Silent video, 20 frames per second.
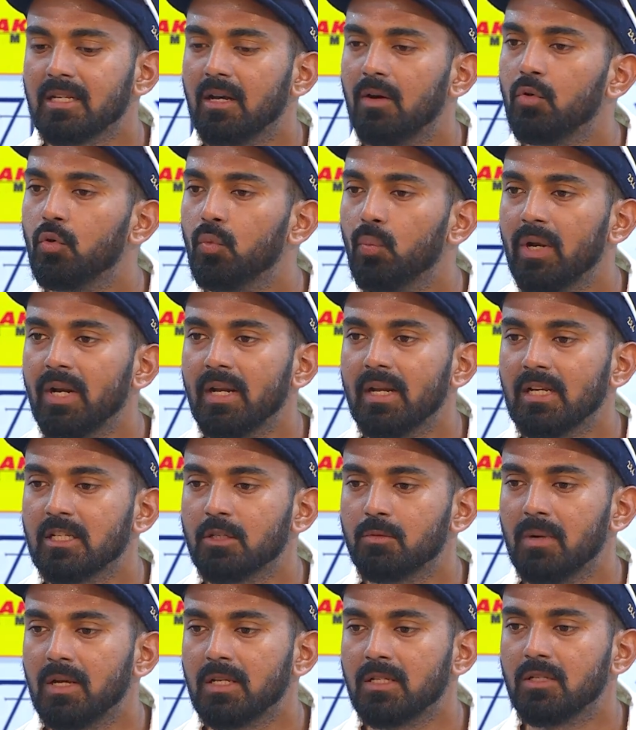how you win
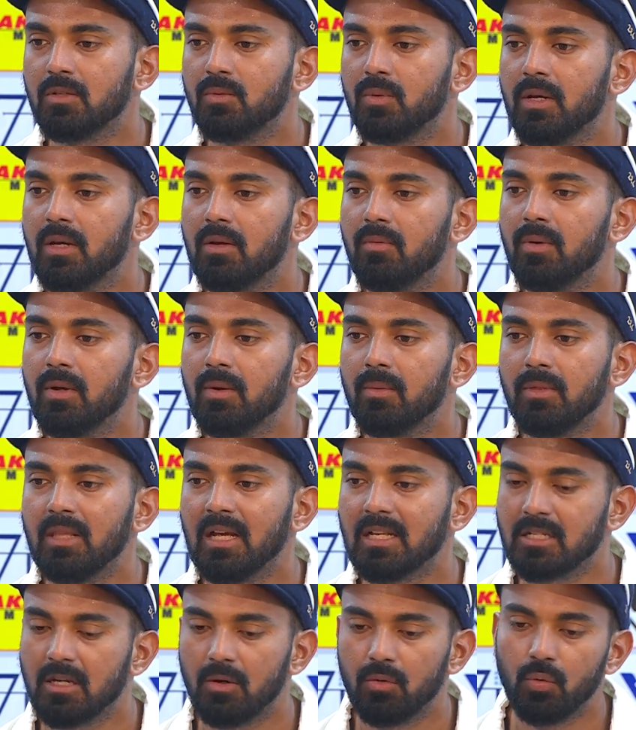test matches.
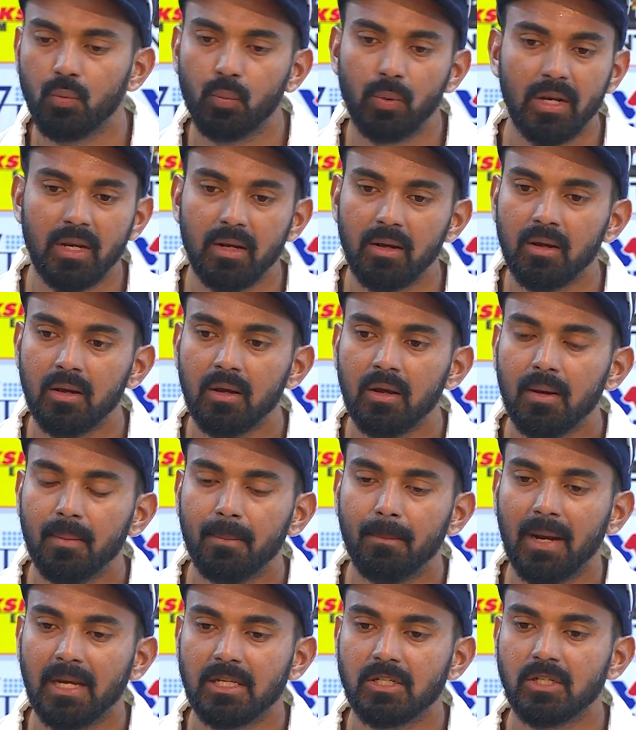That's how you win
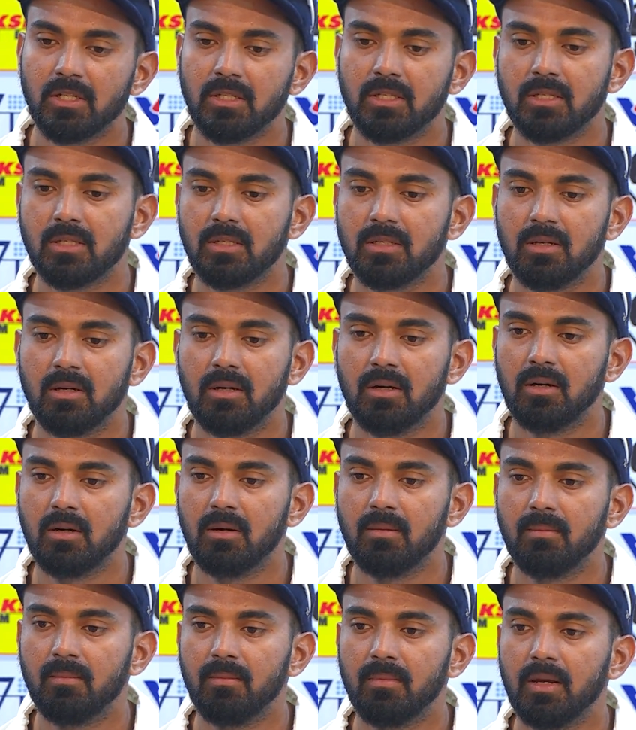matches
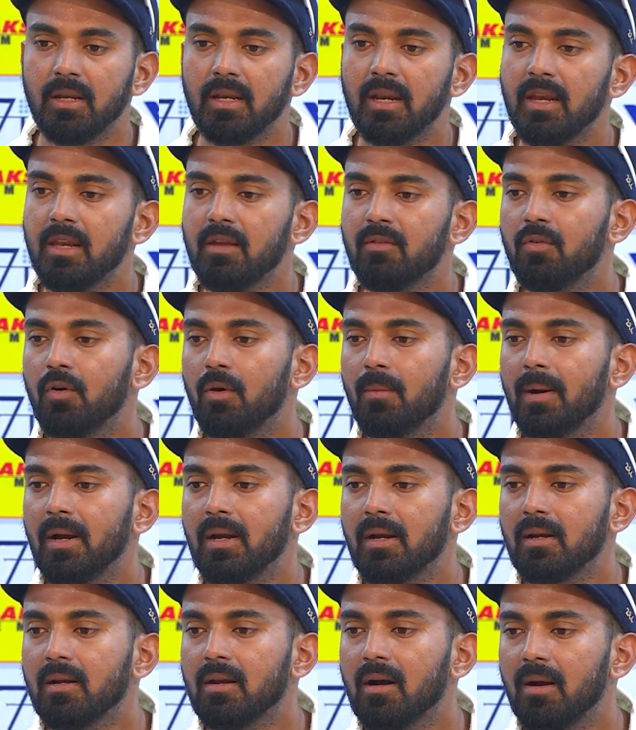in any
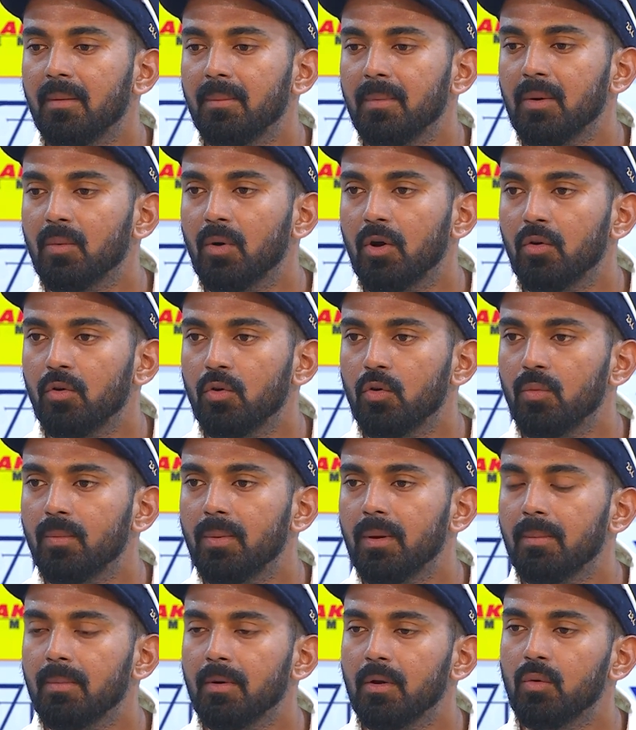format. It can't be one or two
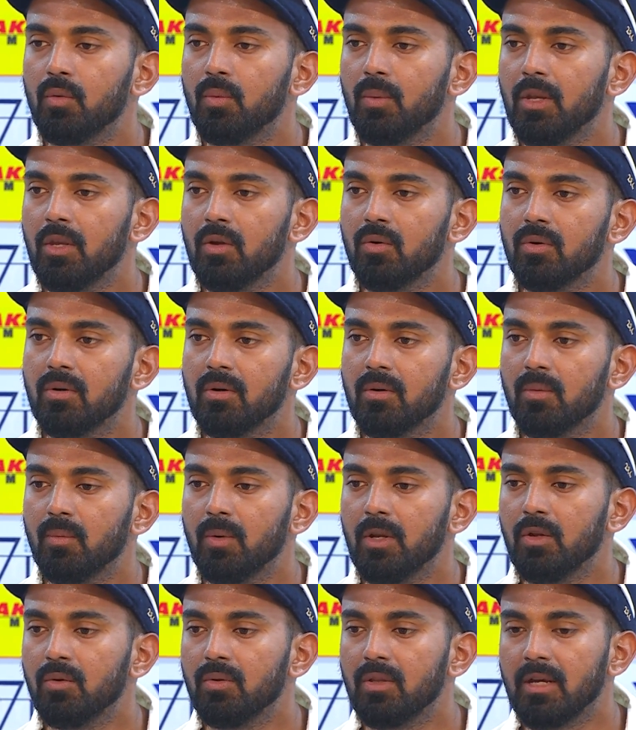people who win
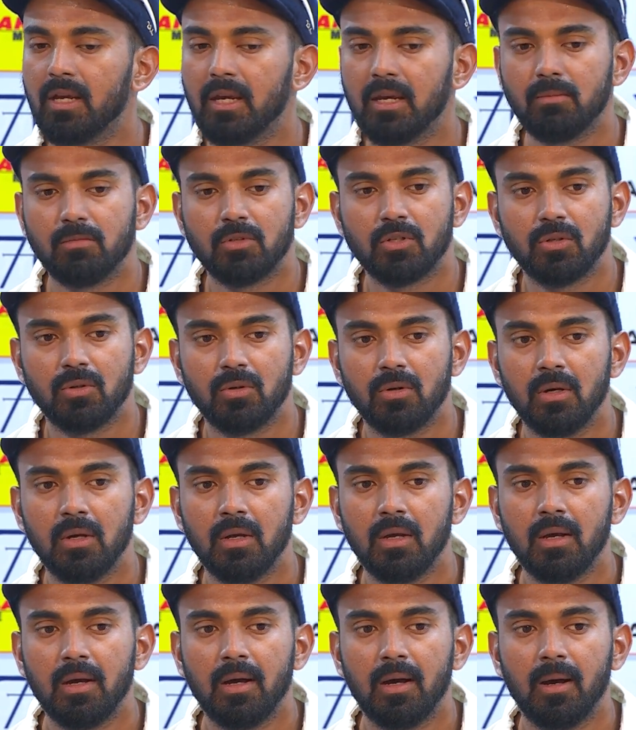you the game. So,
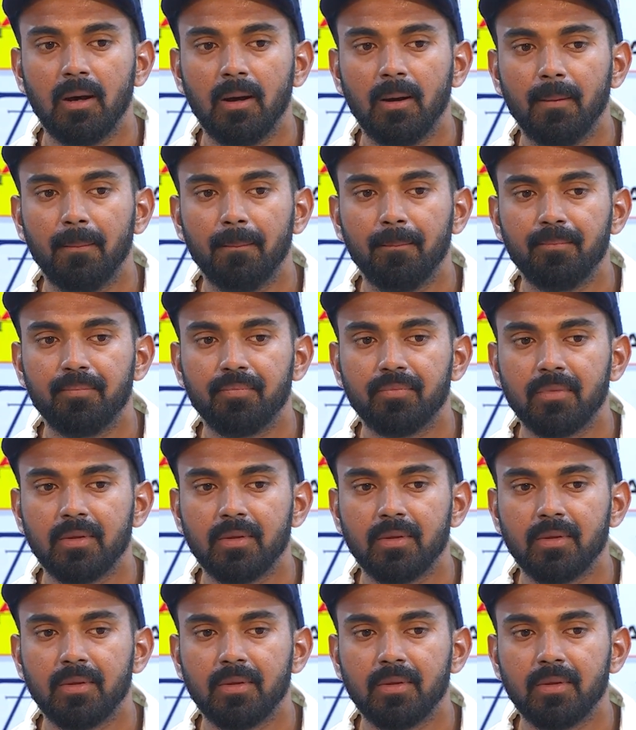all